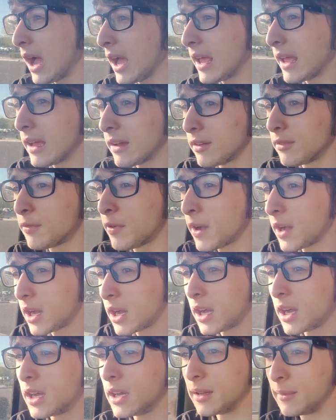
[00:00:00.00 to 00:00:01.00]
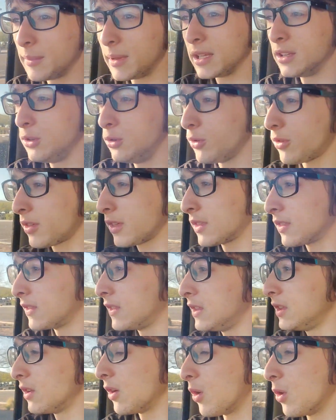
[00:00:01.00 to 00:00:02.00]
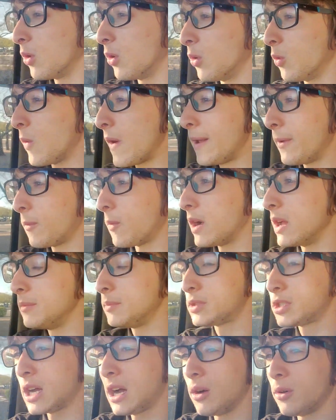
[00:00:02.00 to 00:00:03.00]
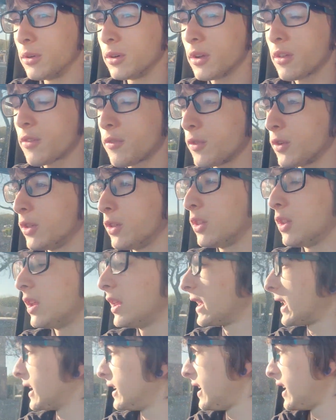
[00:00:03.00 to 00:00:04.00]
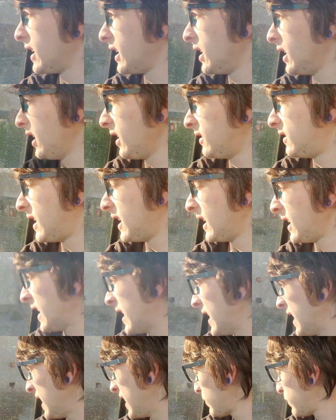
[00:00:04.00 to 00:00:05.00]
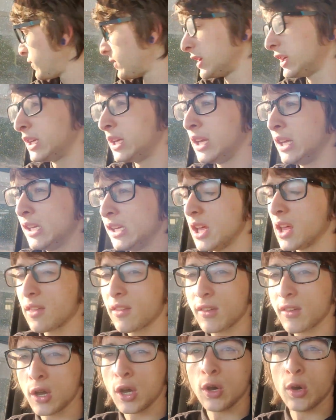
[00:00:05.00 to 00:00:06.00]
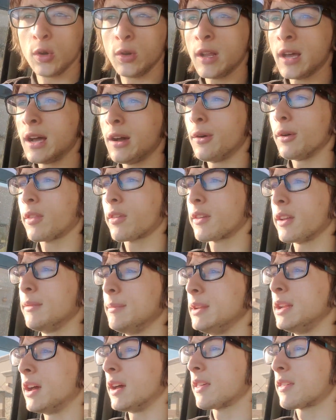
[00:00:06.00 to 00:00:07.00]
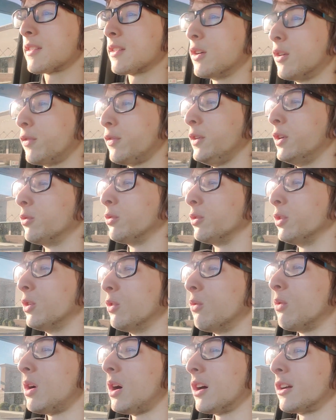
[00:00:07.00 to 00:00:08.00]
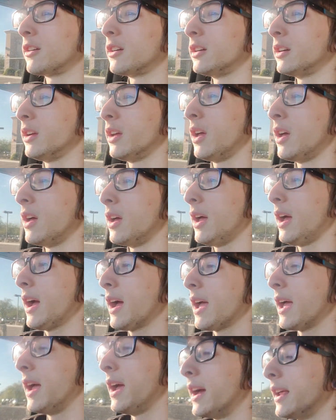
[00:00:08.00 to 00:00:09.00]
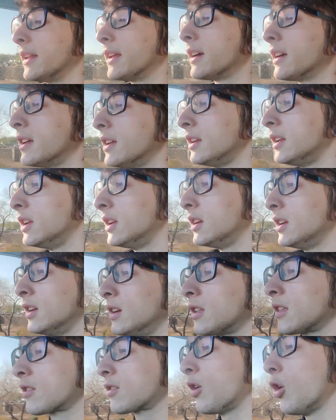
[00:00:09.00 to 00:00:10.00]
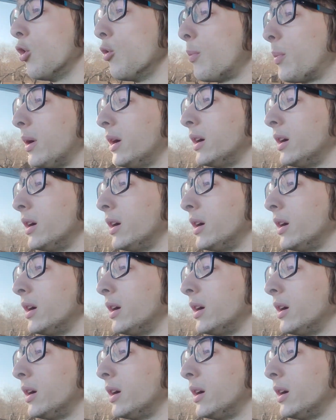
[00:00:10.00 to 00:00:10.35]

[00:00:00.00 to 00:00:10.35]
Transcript: have been using the whole wet wipe showers for like a day and a half. So now it's gonna be nice to go feel real water and soap.